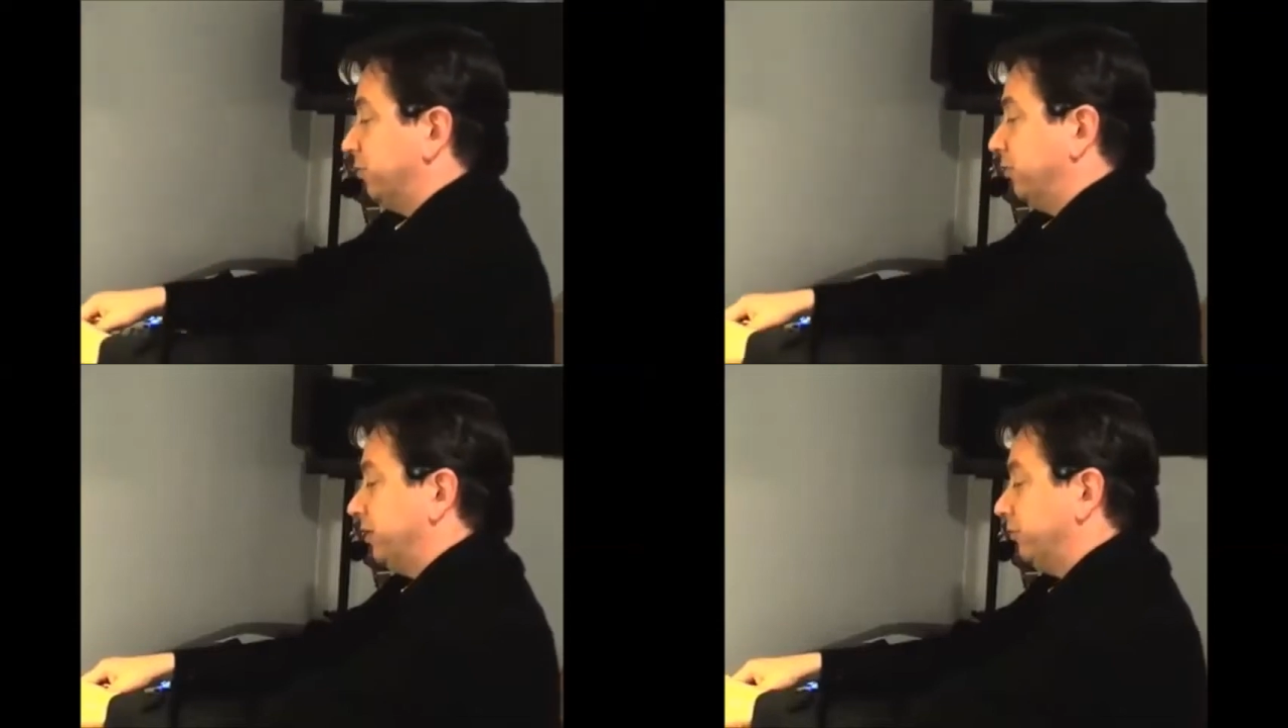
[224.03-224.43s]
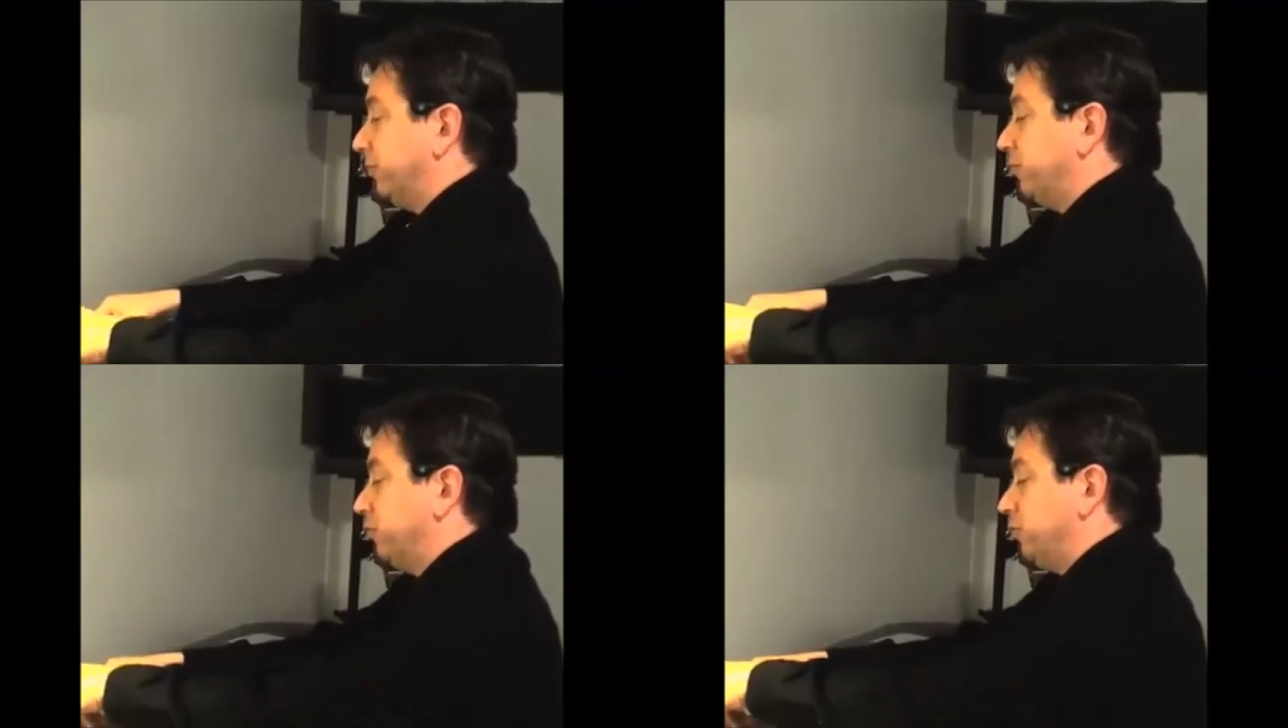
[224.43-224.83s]
I'm going to
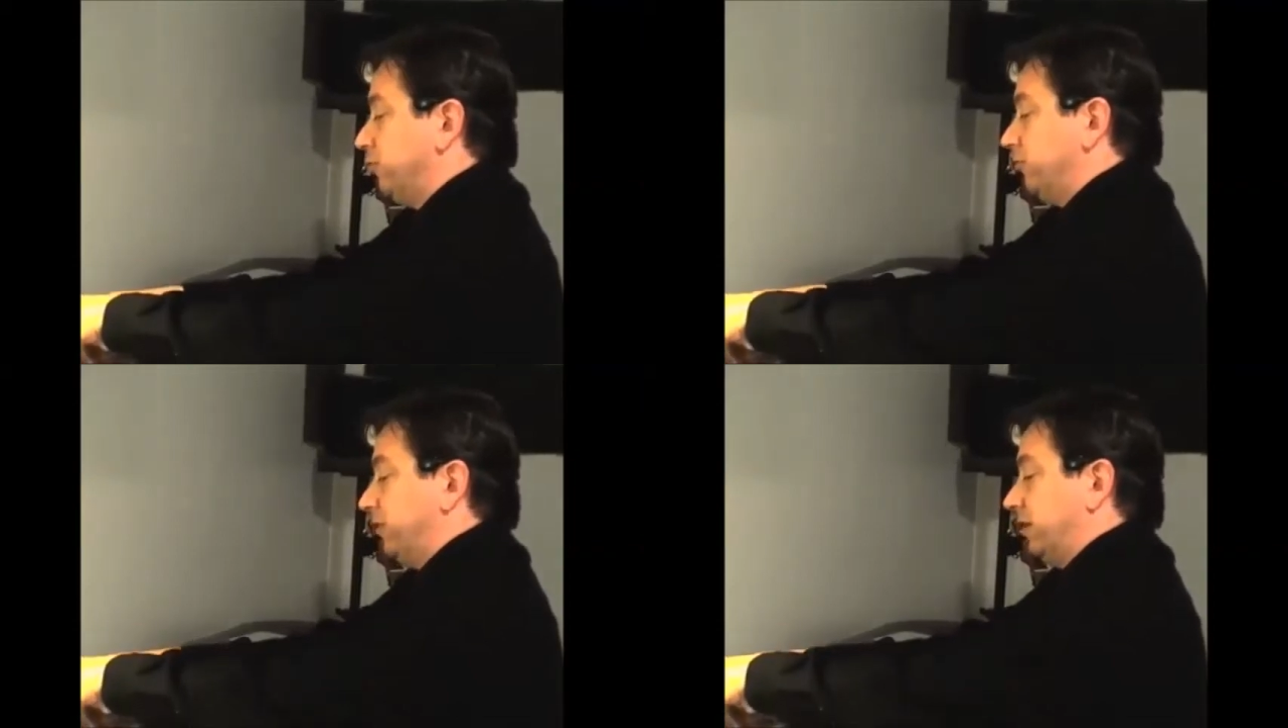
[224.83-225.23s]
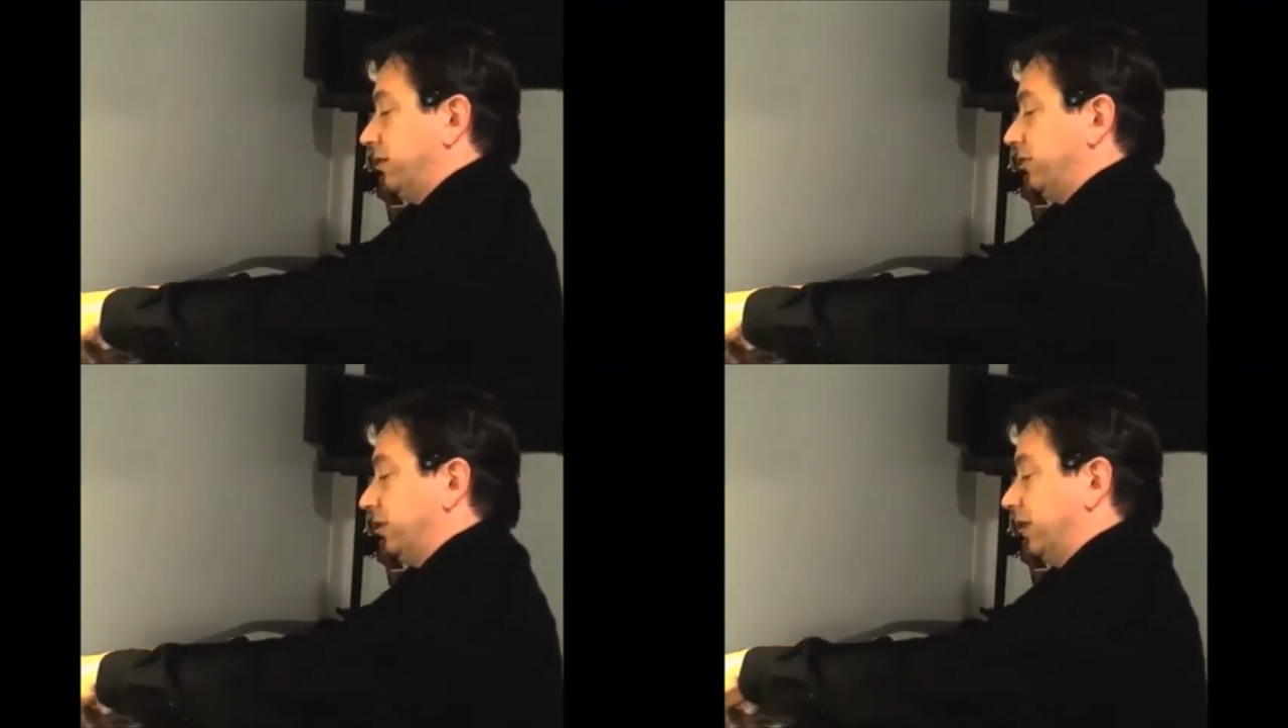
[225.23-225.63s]
remove
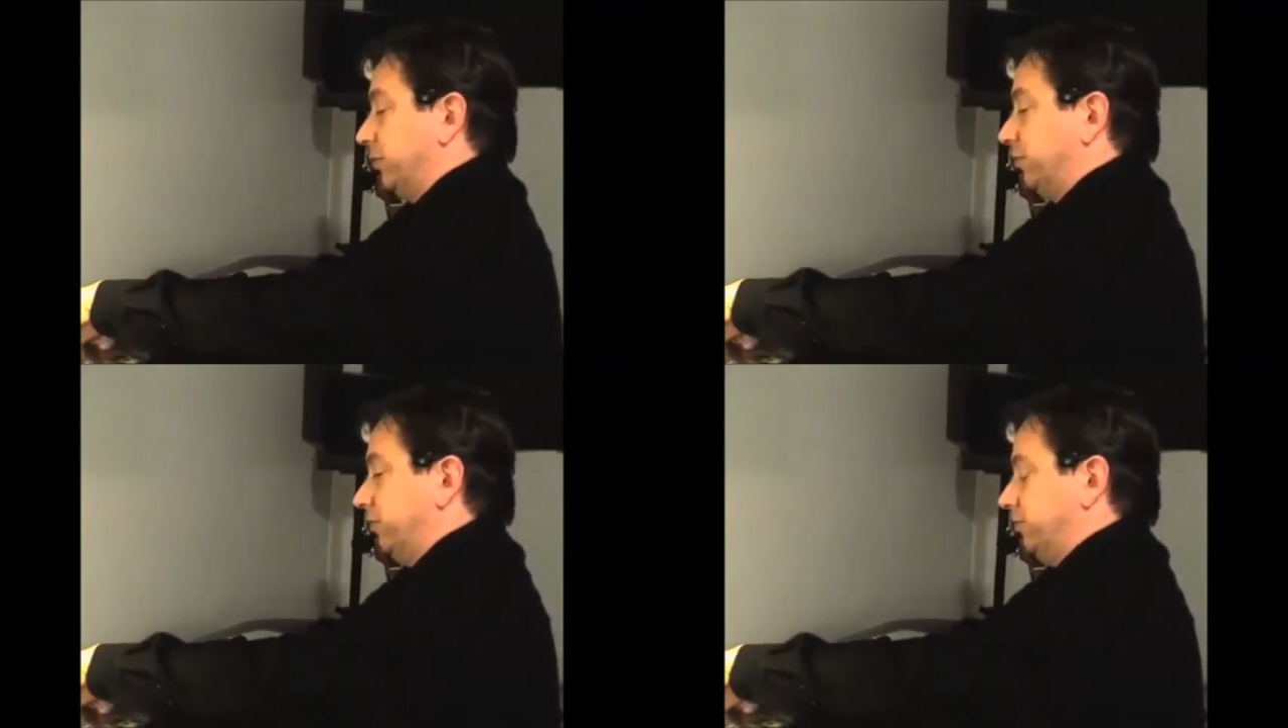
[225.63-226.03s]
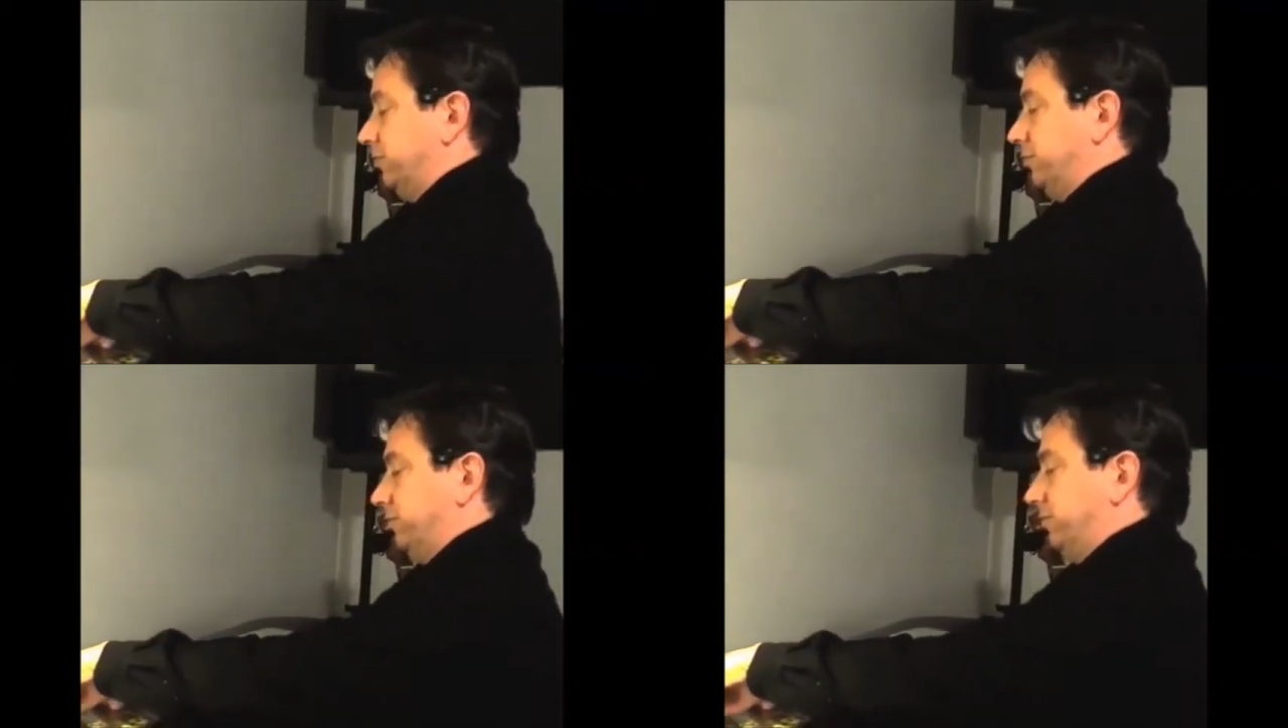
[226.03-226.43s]
the label
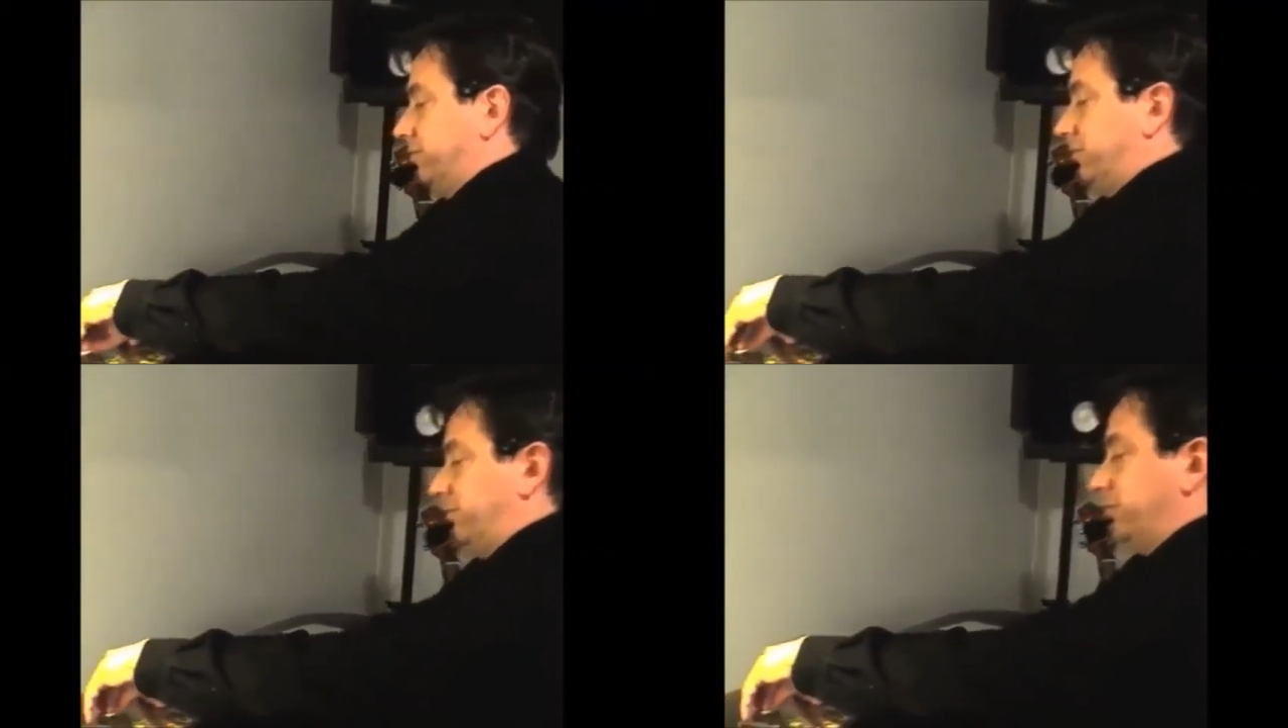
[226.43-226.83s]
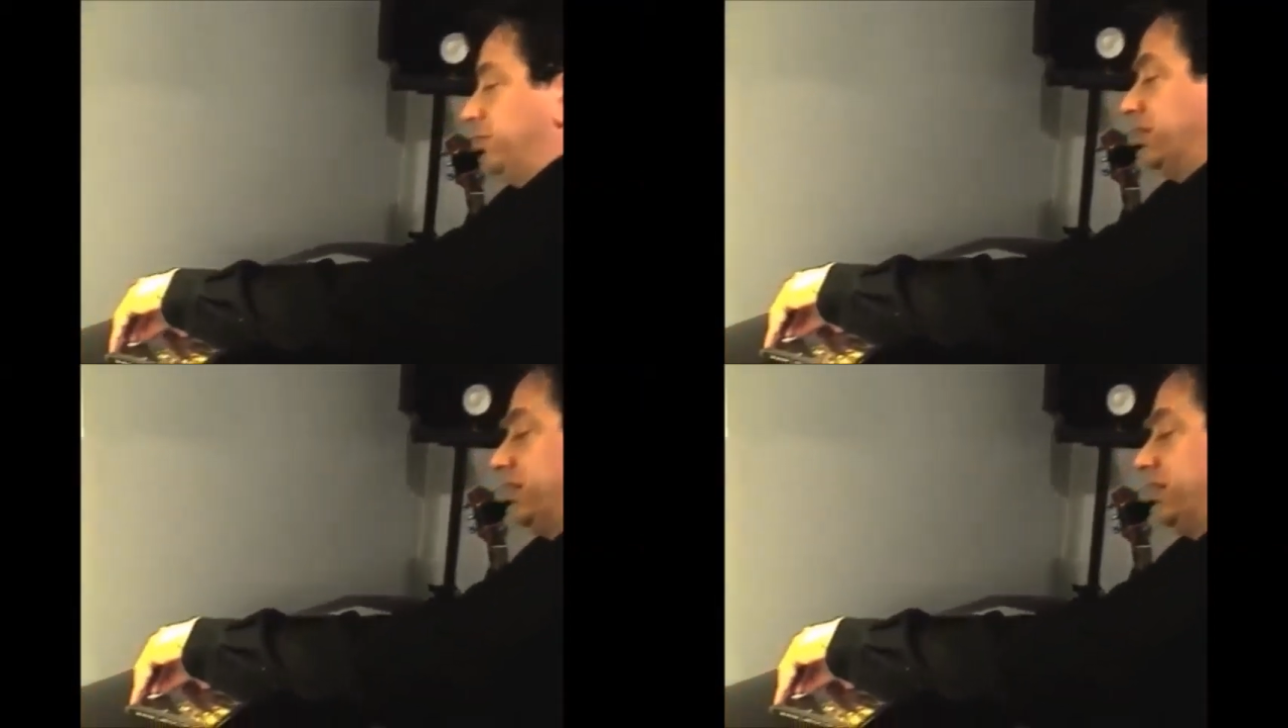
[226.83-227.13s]
from